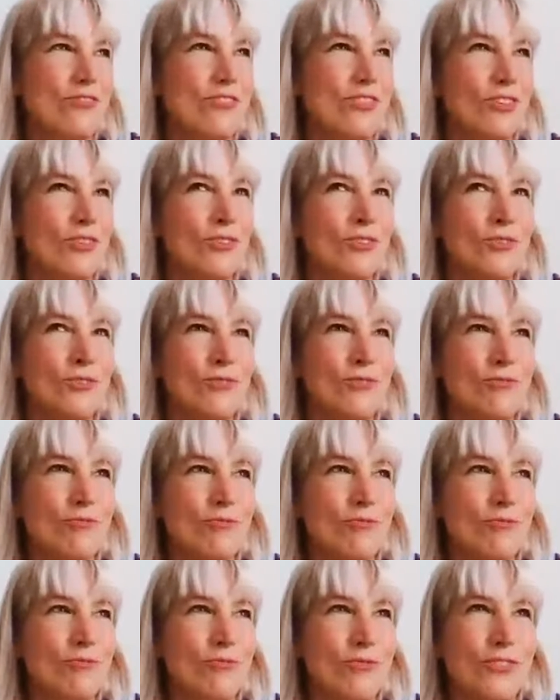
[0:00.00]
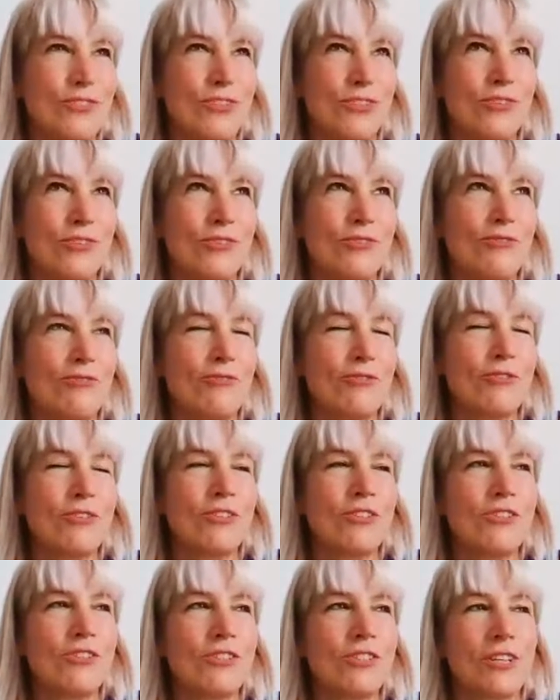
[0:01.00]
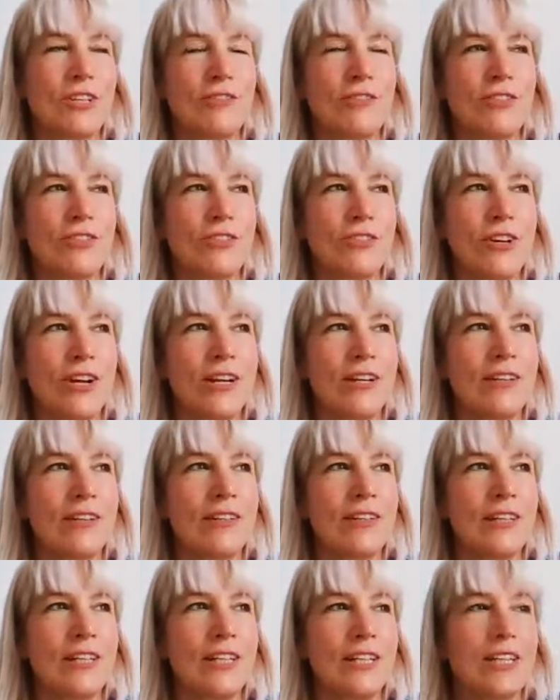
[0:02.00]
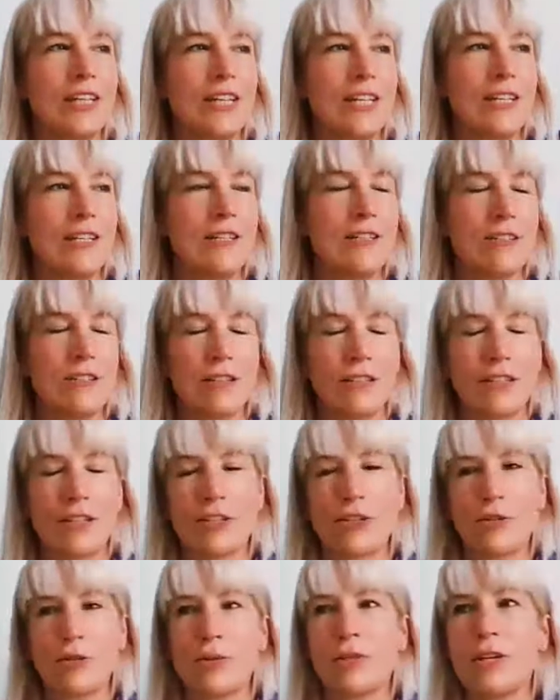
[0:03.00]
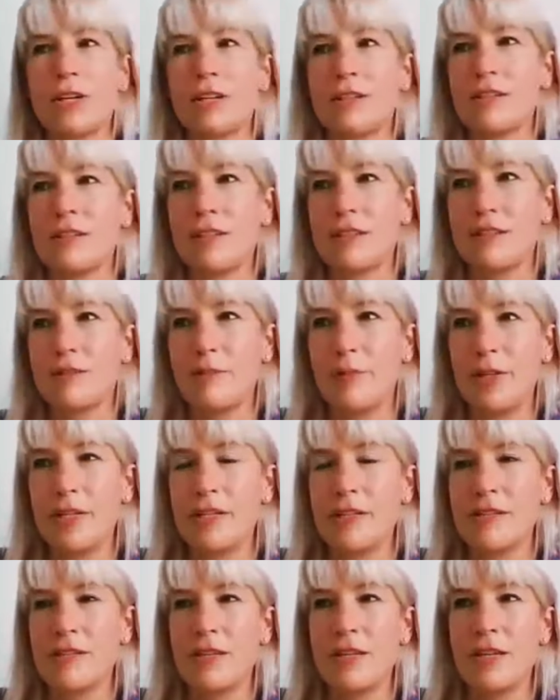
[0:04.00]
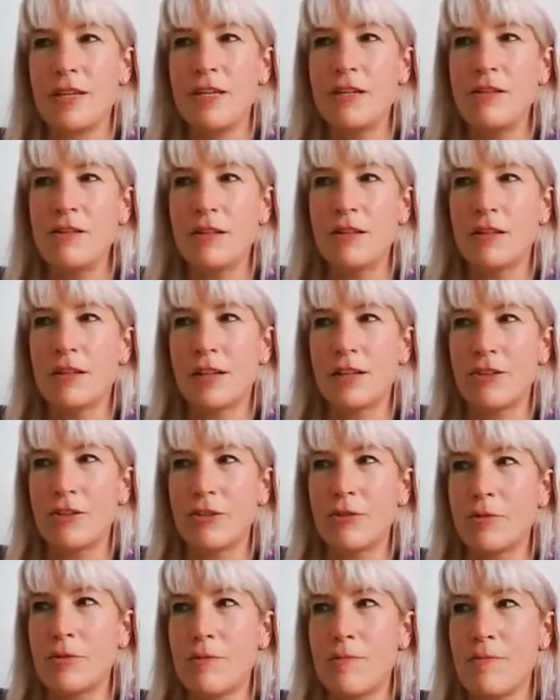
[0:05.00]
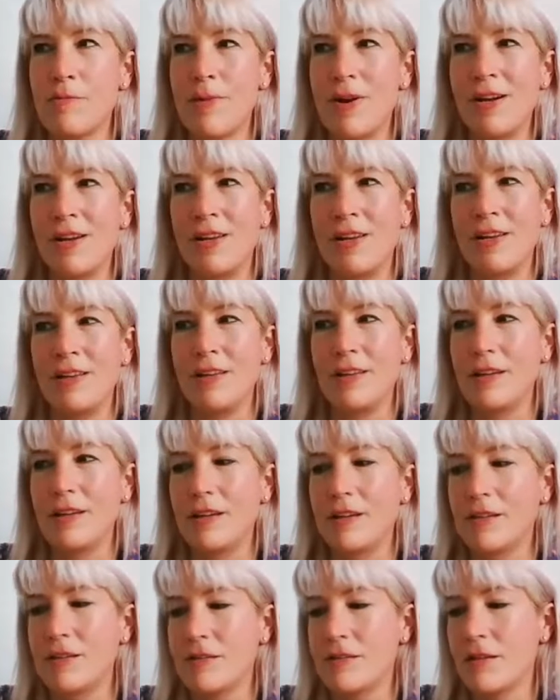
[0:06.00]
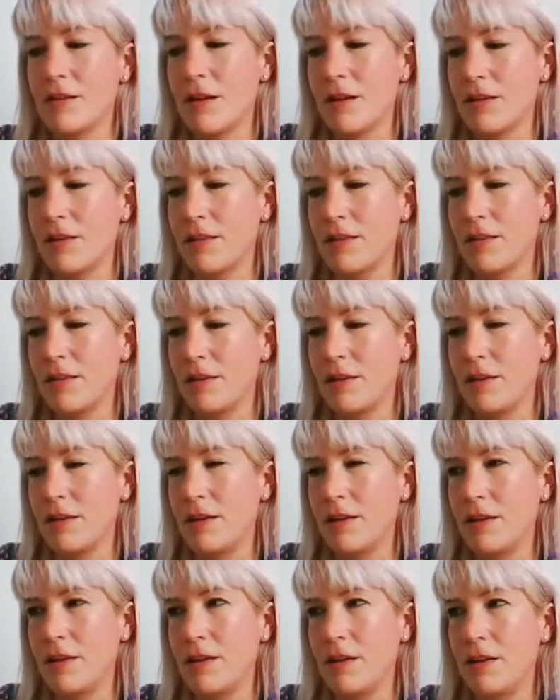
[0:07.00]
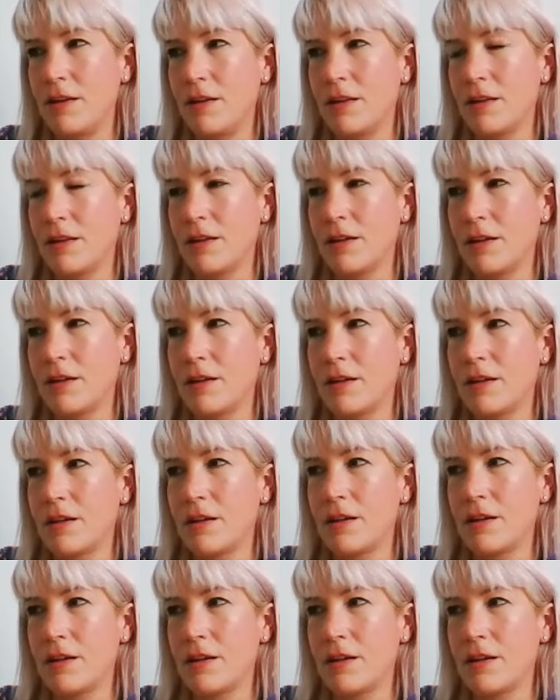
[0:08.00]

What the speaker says: don't don't force yourself to try to, like, intellectualize it, because the intellectual mind is not the, like,